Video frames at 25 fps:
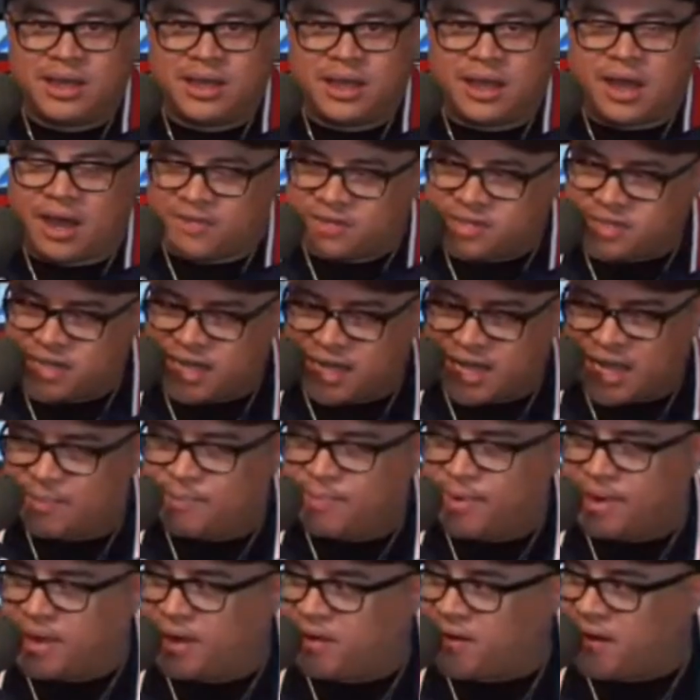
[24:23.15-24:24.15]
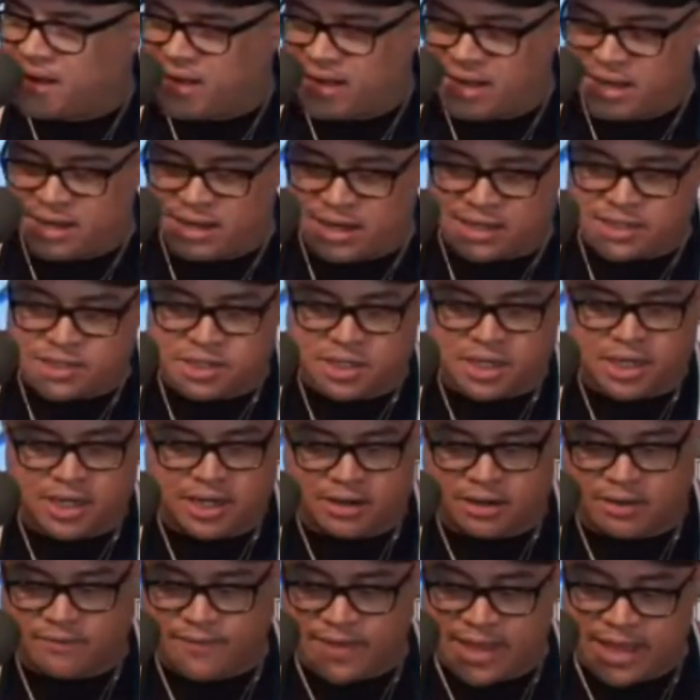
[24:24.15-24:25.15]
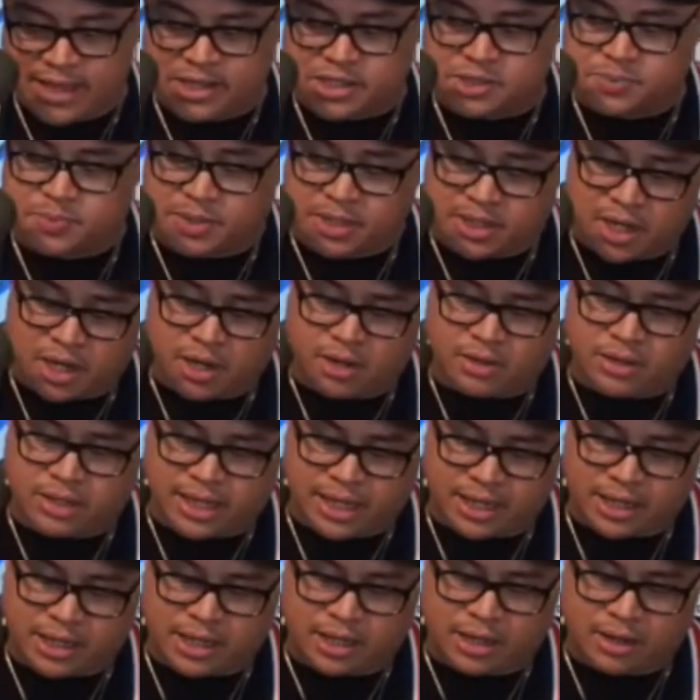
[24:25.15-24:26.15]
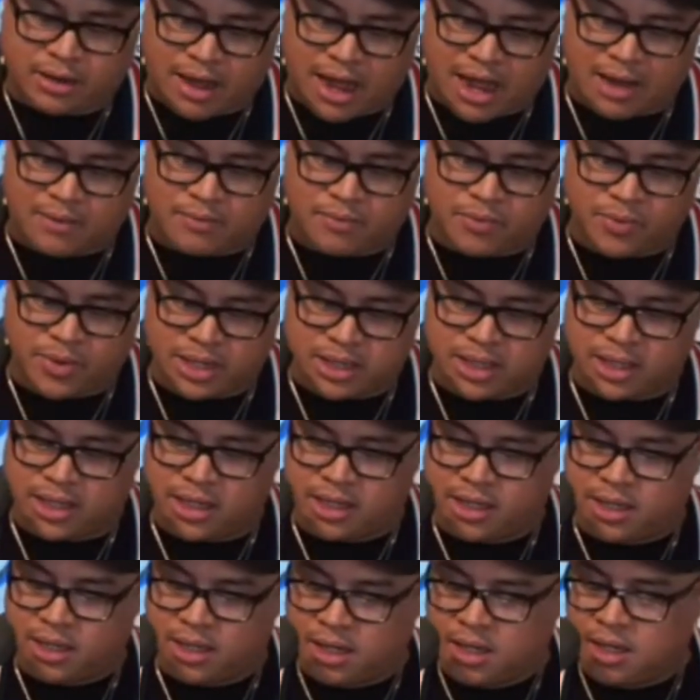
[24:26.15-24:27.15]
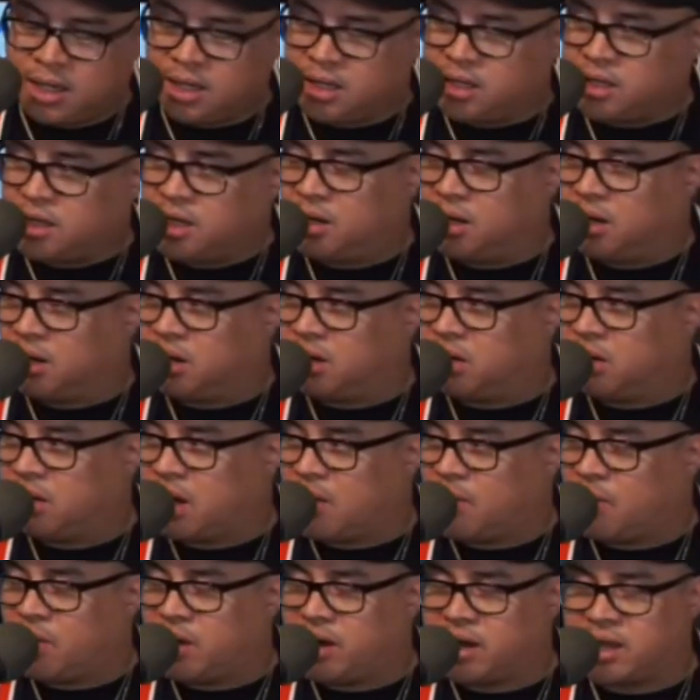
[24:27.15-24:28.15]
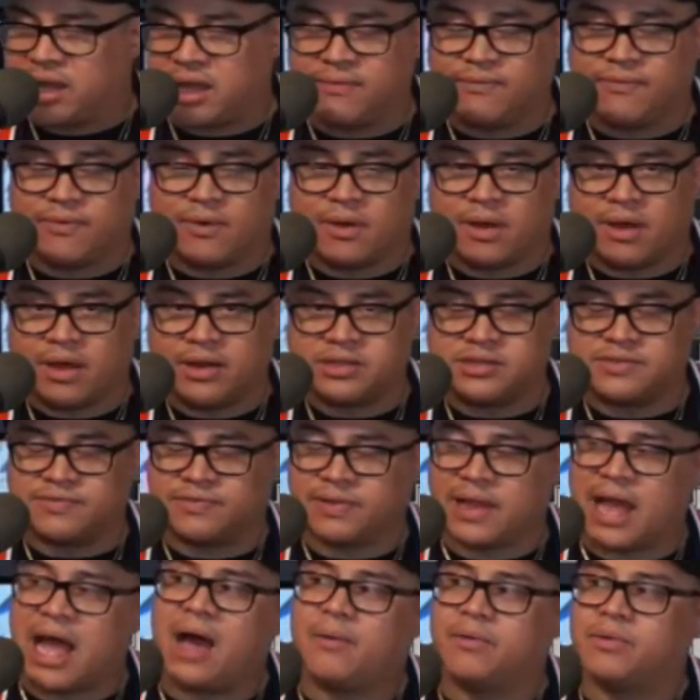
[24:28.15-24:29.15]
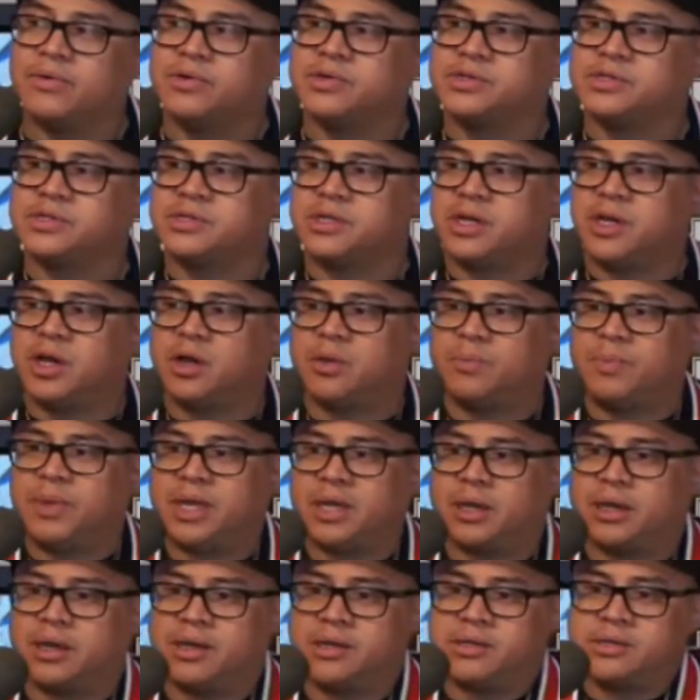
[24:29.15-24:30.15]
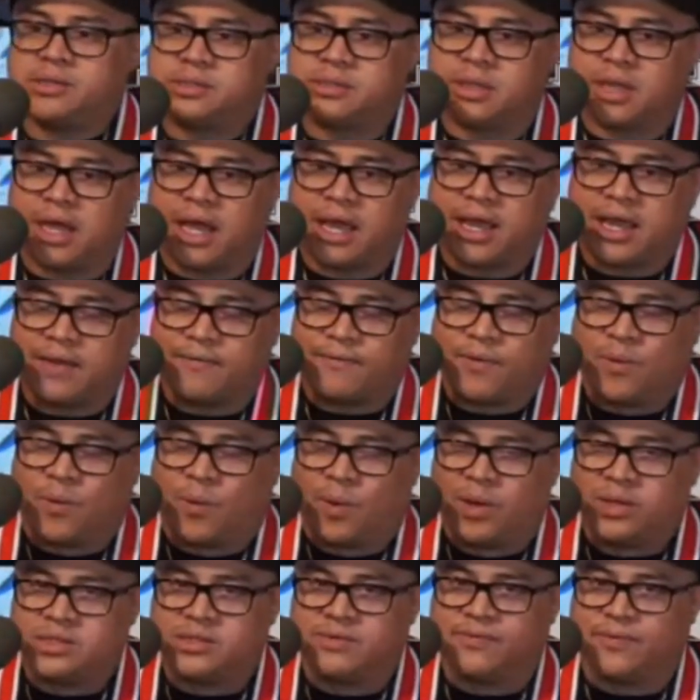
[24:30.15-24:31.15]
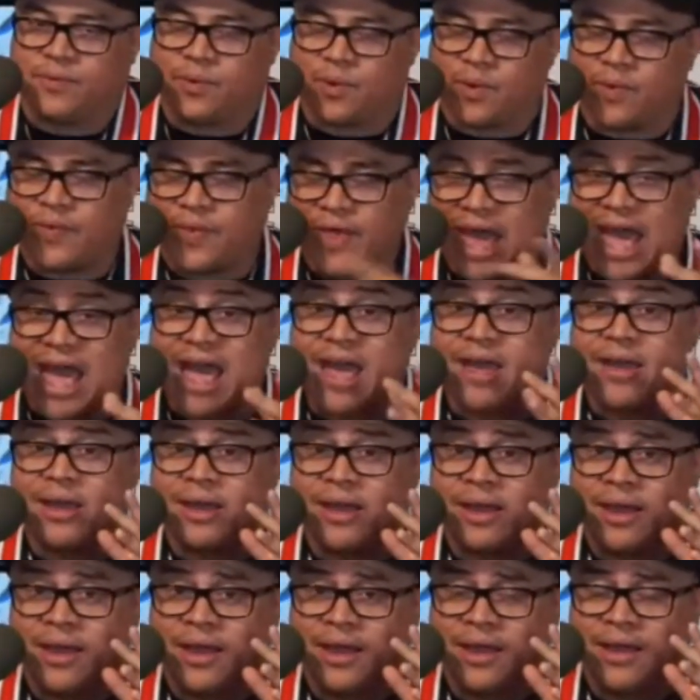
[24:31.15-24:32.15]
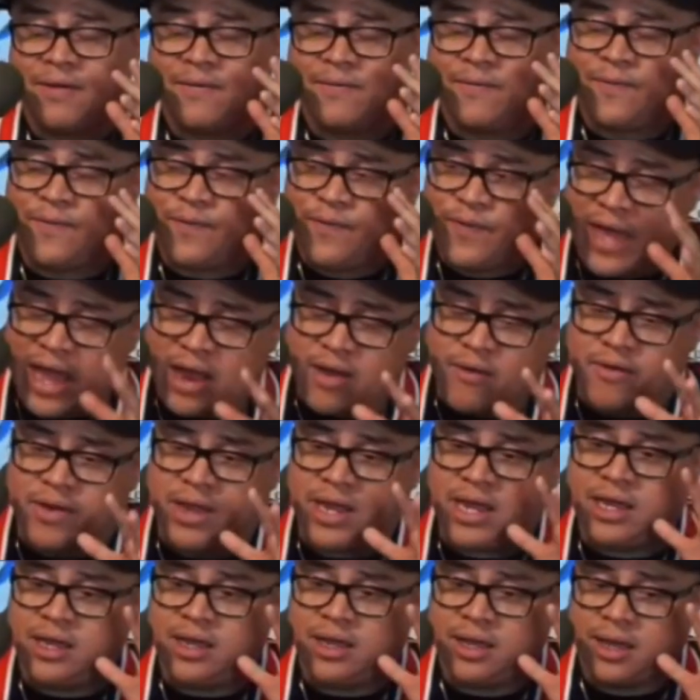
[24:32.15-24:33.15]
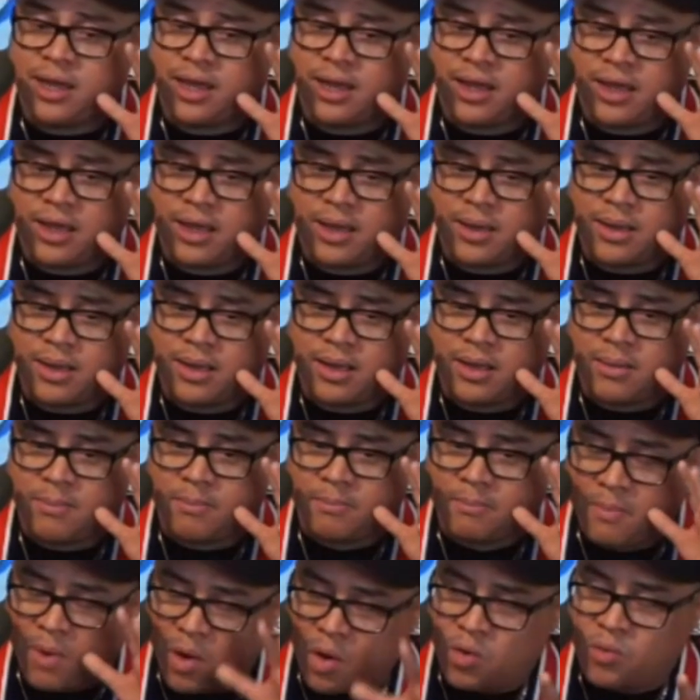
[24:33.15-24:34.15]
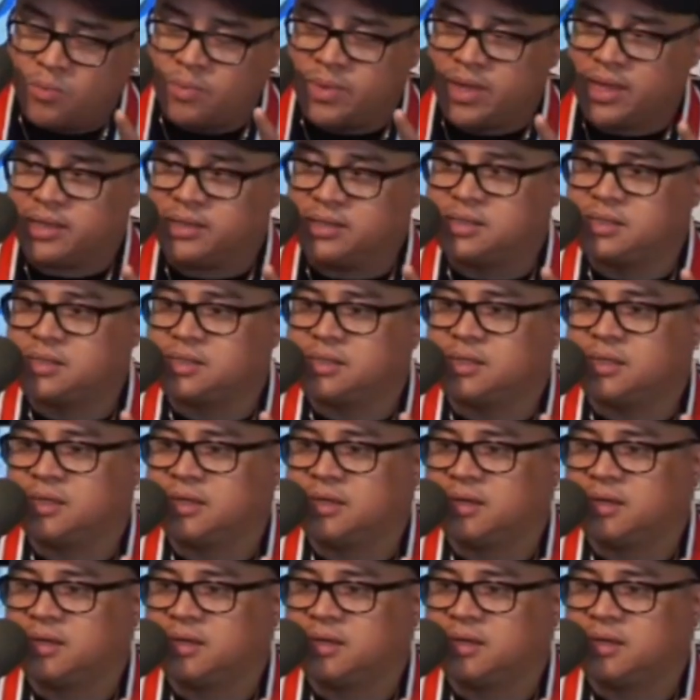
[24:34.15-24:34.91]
Obviously, I got better at it, and I took it here to Vegas. But I really, I want to give Vaughn his flowers, because like if it wasn't for that very moment